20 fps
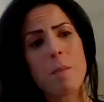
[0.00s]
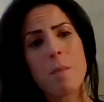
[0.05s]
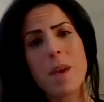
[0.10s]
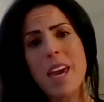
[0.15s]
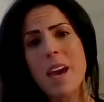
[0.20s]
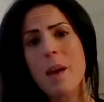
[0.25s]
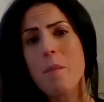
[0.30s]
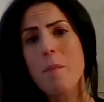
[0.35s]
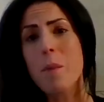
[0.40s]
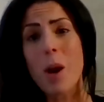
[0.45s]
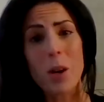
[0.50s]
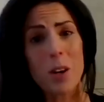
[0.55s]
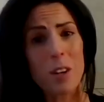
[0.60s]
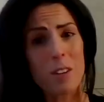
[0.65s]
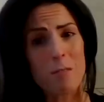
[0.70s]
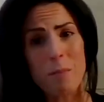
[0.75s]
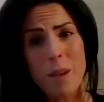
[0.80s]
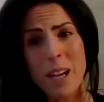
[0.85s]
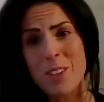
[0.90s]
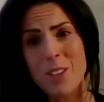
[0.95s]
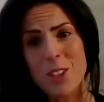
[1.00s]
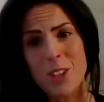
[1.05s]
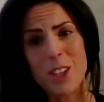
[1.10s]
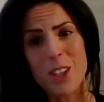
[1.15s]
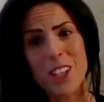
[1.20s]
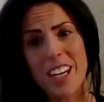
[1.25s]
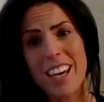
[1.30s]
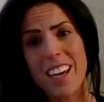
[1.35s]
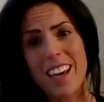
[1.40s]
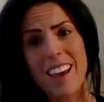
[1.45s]
be a part of my
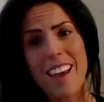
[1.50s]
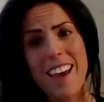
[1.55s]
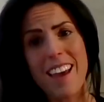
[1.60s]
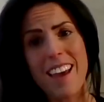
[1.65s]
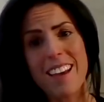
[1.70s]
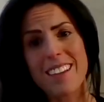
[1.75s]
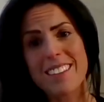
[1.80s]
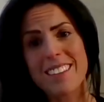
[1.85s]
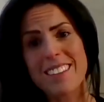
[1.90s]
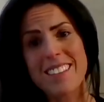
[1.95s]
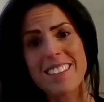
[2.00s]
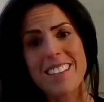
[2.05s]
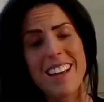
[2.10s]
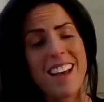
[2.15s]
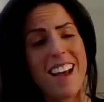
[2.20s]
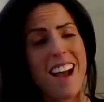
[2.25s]
journey. And